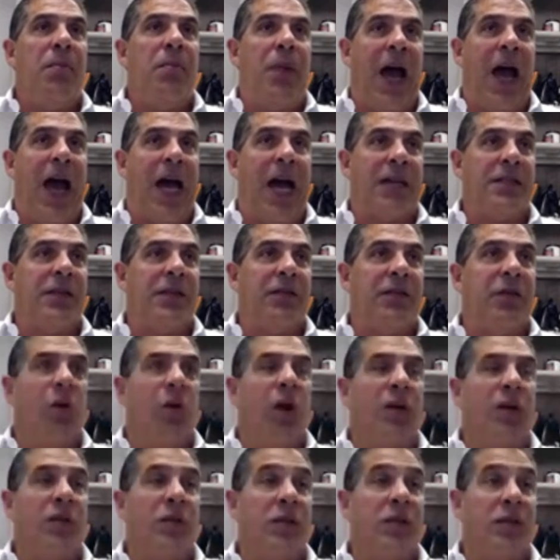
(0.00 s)
passive
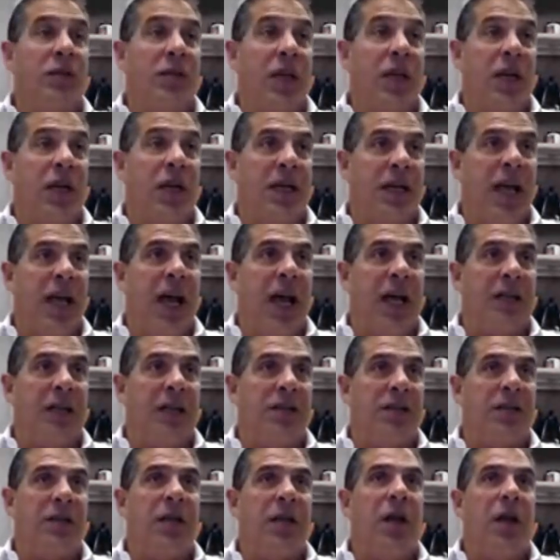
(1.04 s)
losses
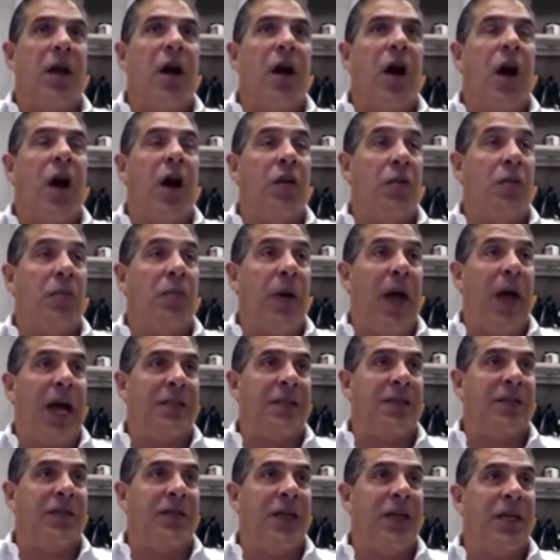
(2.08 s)
against other
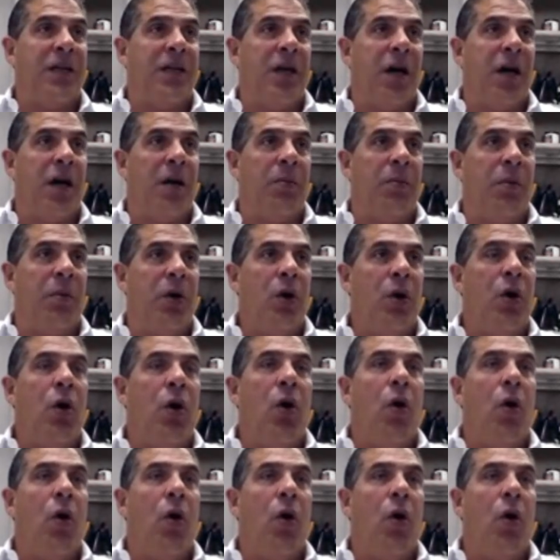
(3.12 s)
passive income